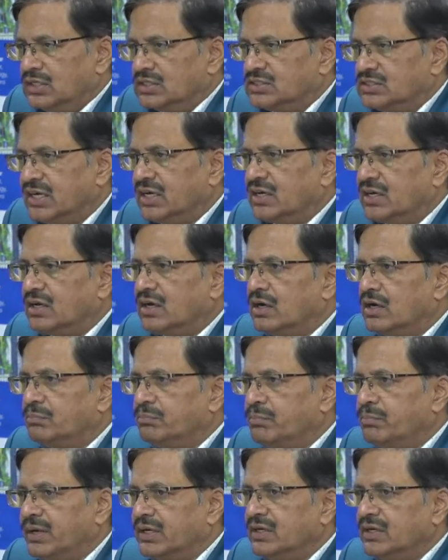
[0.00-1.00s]

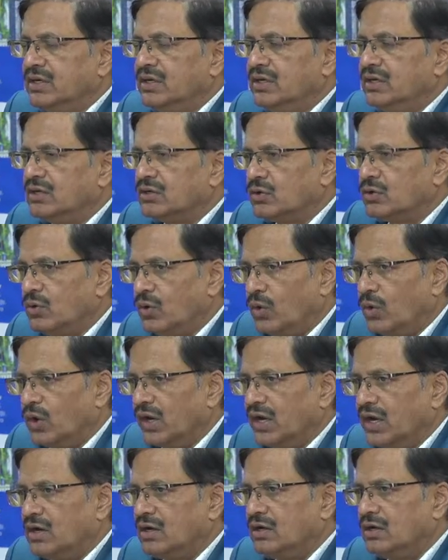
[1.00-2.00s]
chena, paneer,
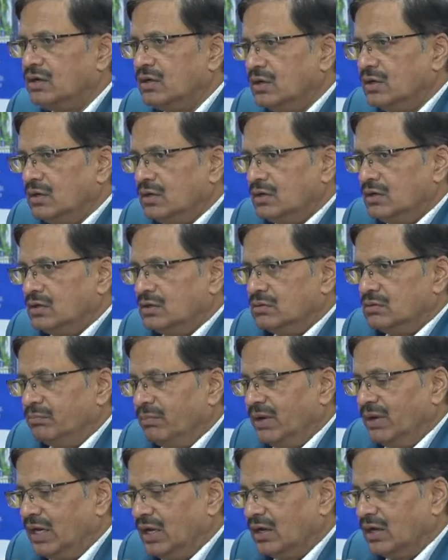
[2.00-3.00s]
soya,
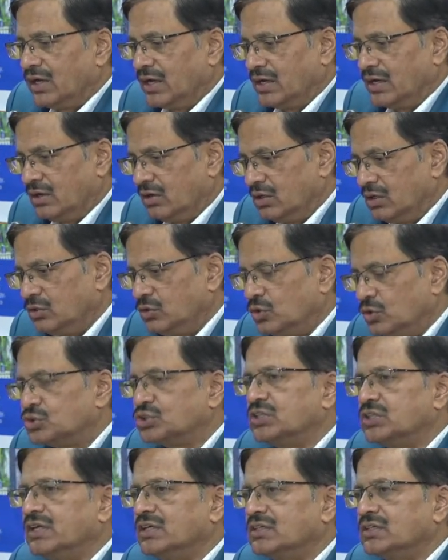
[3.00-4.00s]
milk and all
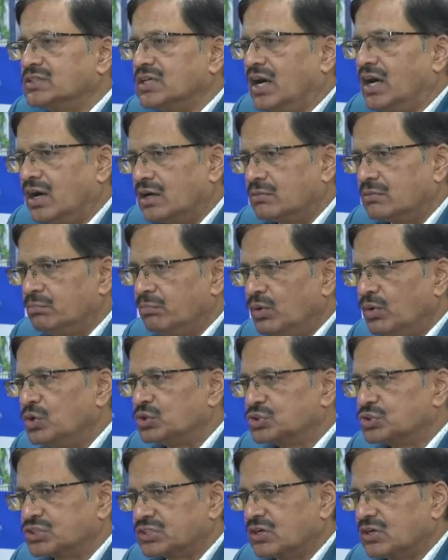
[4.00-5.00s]
those things are
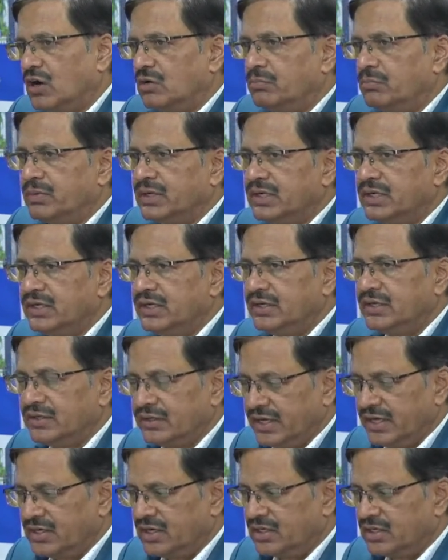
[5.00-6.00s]
most commonly
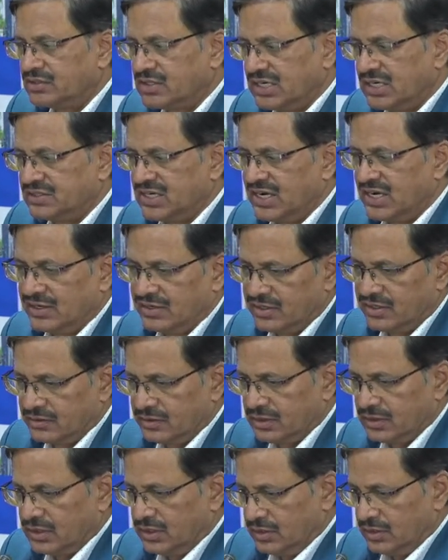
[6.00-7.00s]
adulterated.